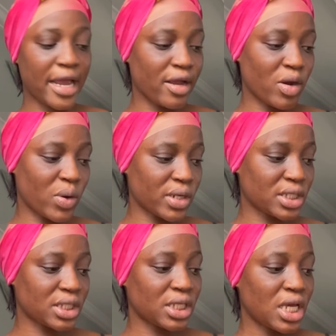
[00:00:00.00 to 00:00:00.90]
got
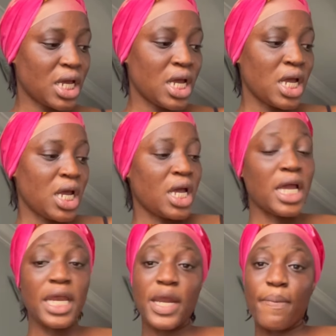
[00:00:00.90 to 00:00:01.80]

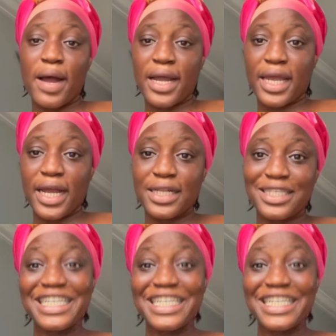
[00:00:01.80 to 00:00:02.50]
in the market.